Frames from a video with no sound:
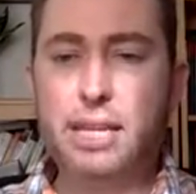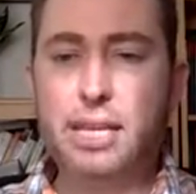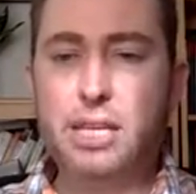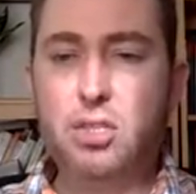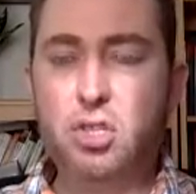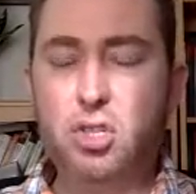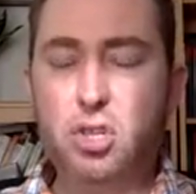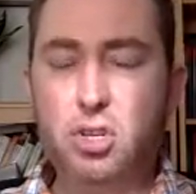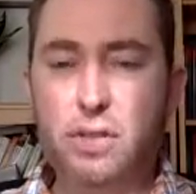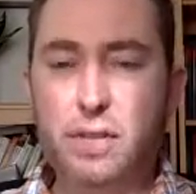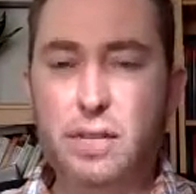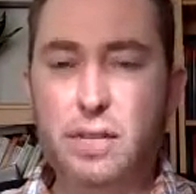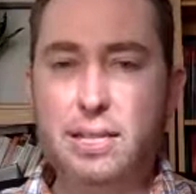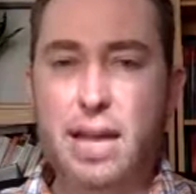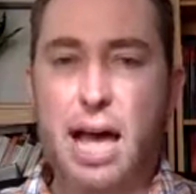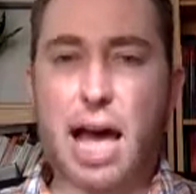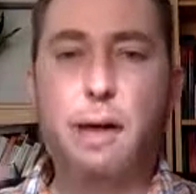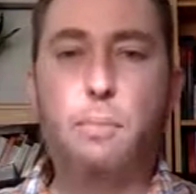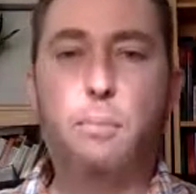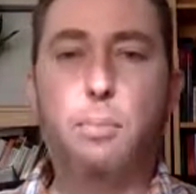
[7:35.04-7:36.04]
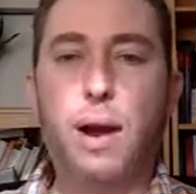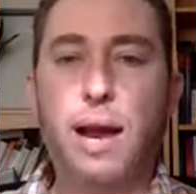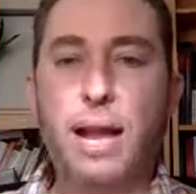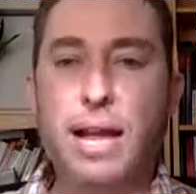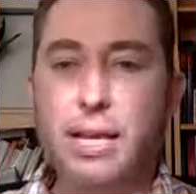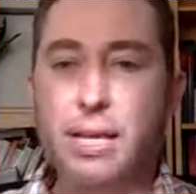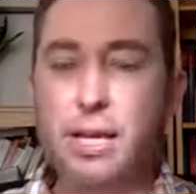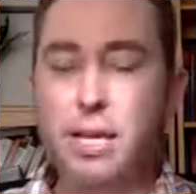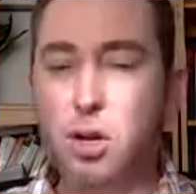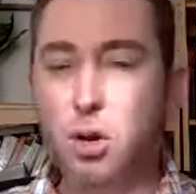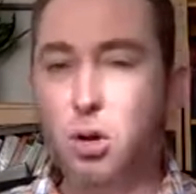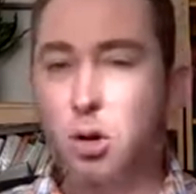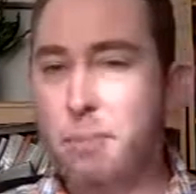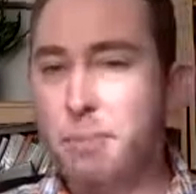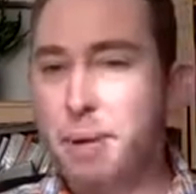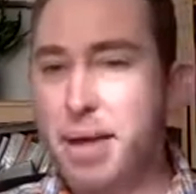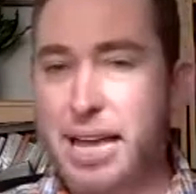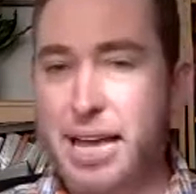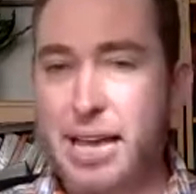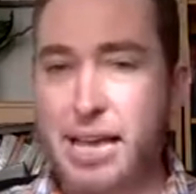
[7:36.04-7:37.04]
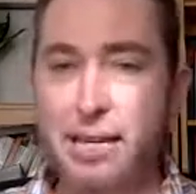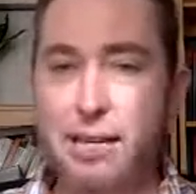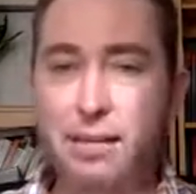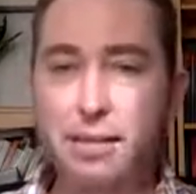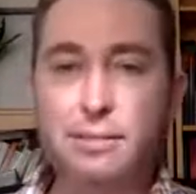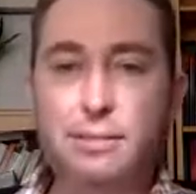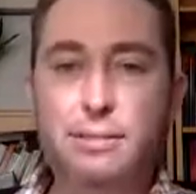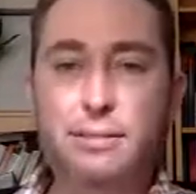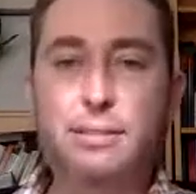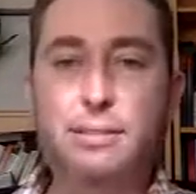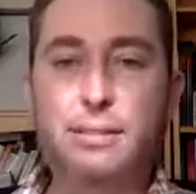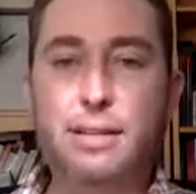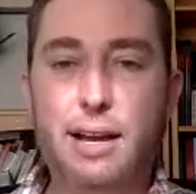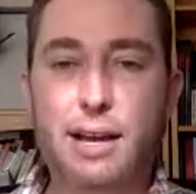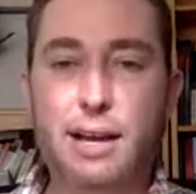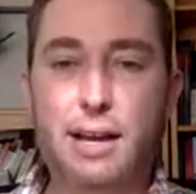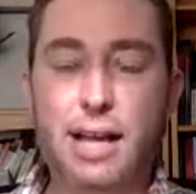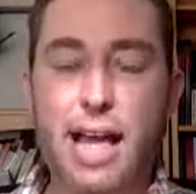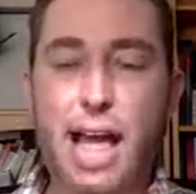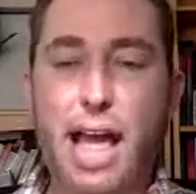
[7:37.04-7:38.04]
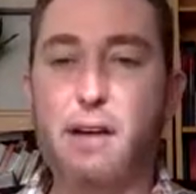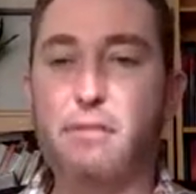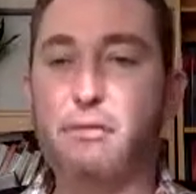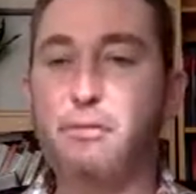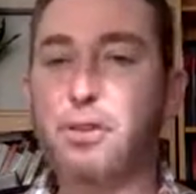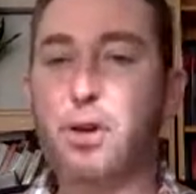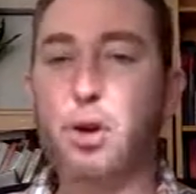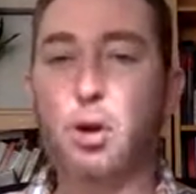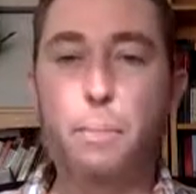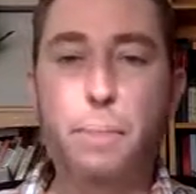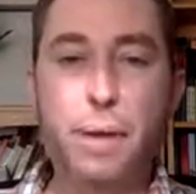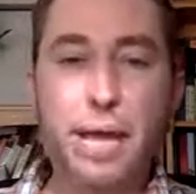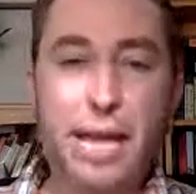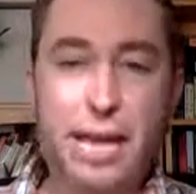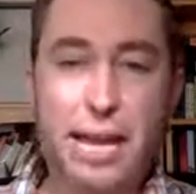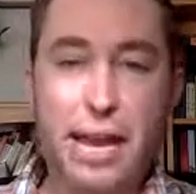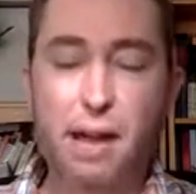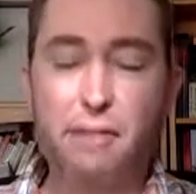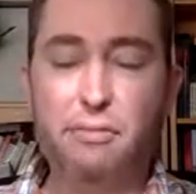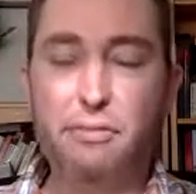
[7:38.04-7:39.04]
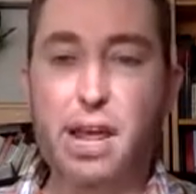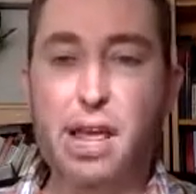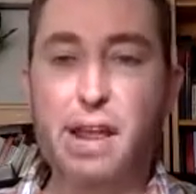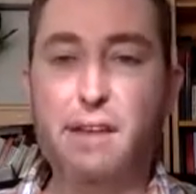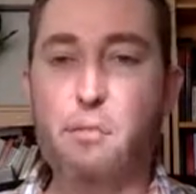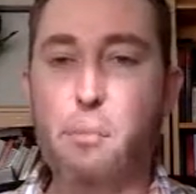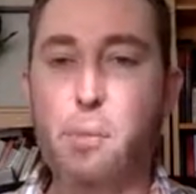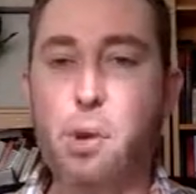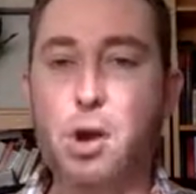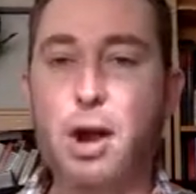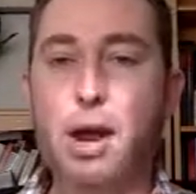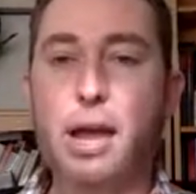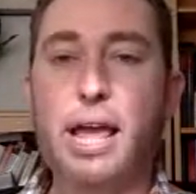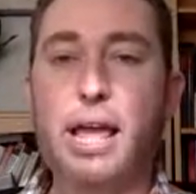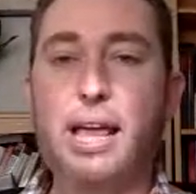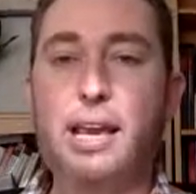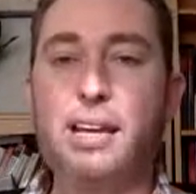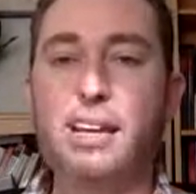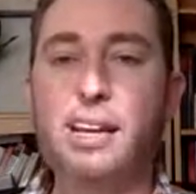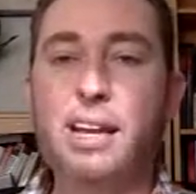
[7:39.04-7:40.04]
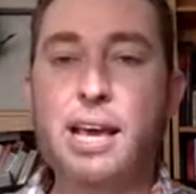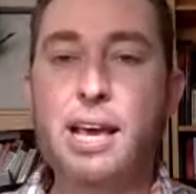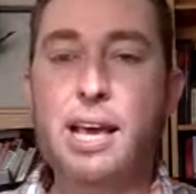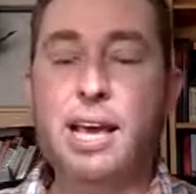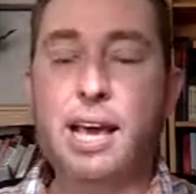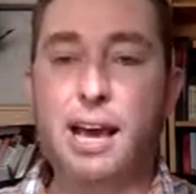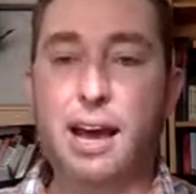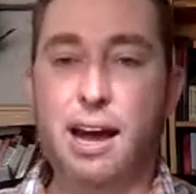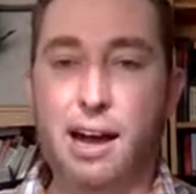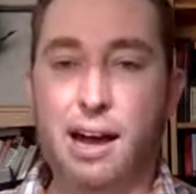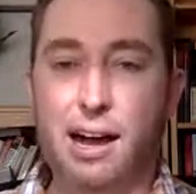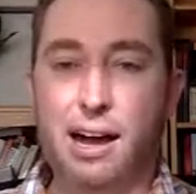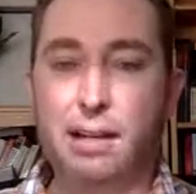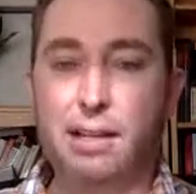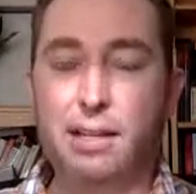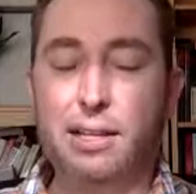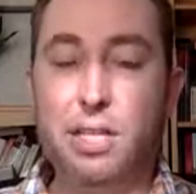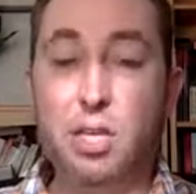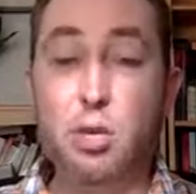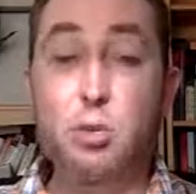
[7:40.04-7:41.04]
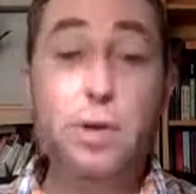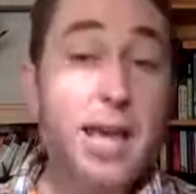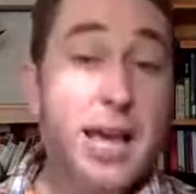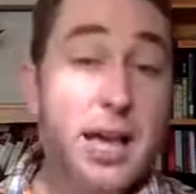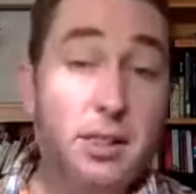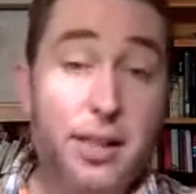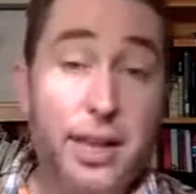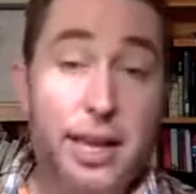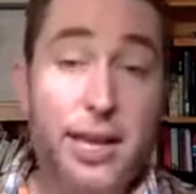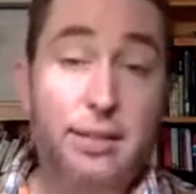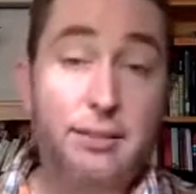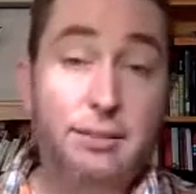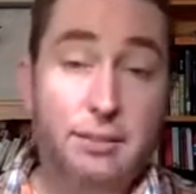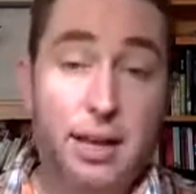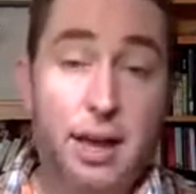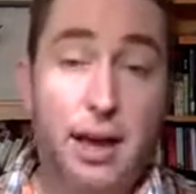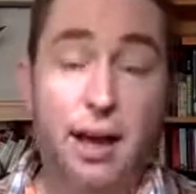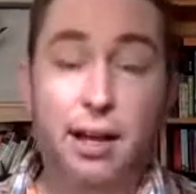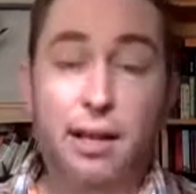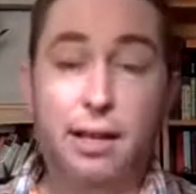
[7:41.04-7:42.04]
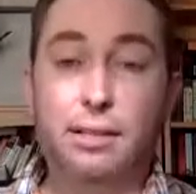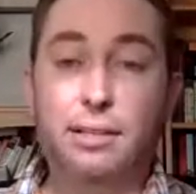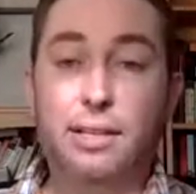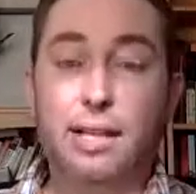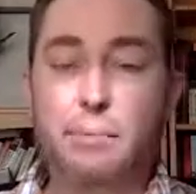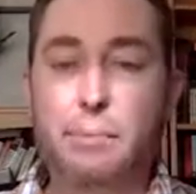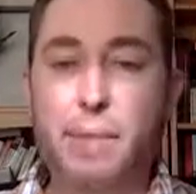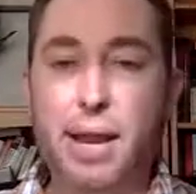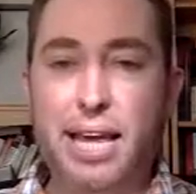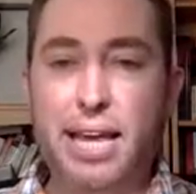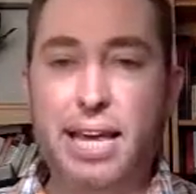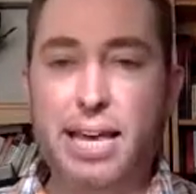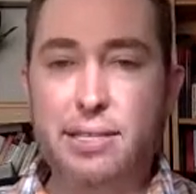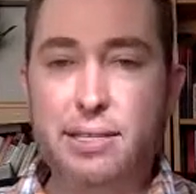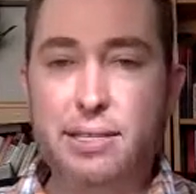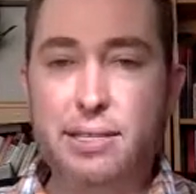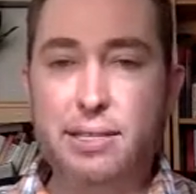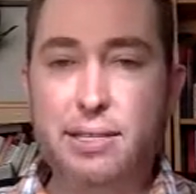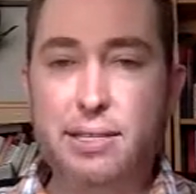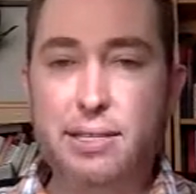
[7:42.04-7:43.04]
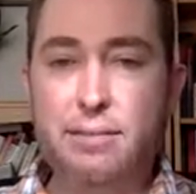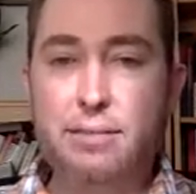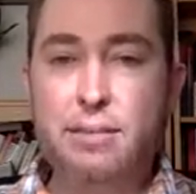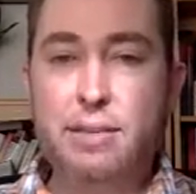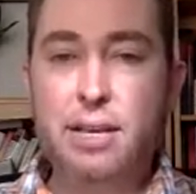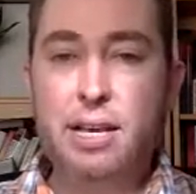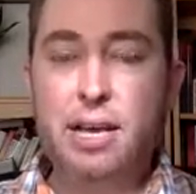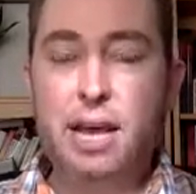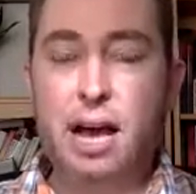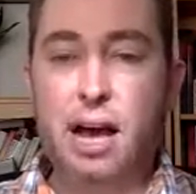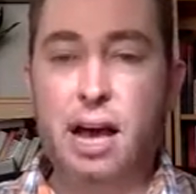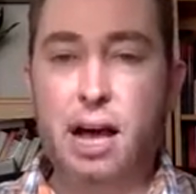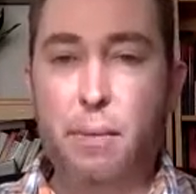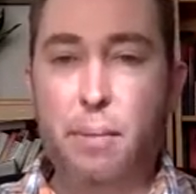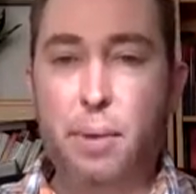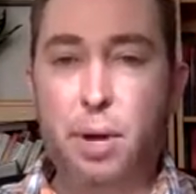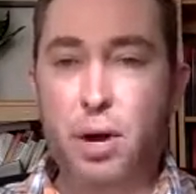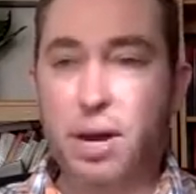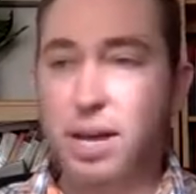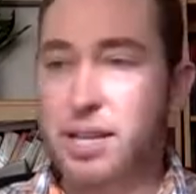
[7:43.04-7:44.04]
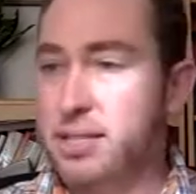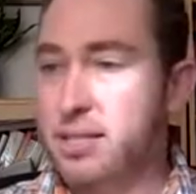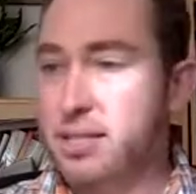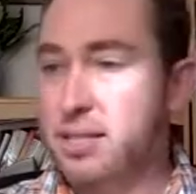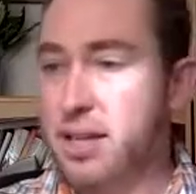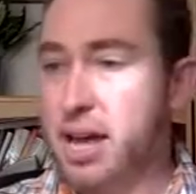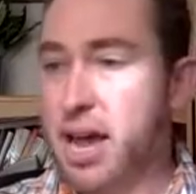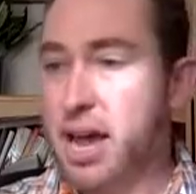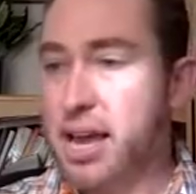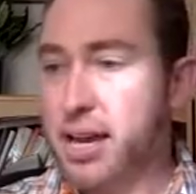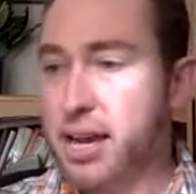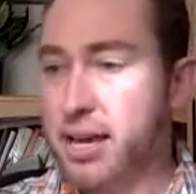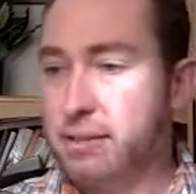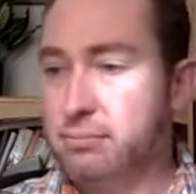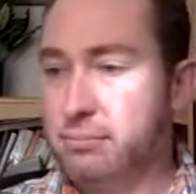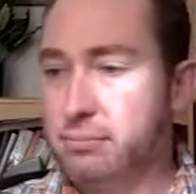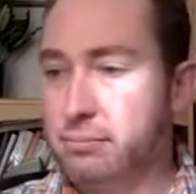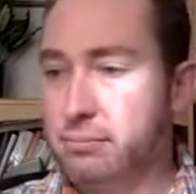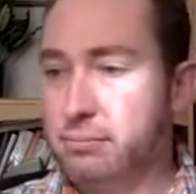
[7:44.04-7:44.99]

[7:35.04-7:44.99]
this hybrid European, half European, half Native American, uniquely, in many cases, American society.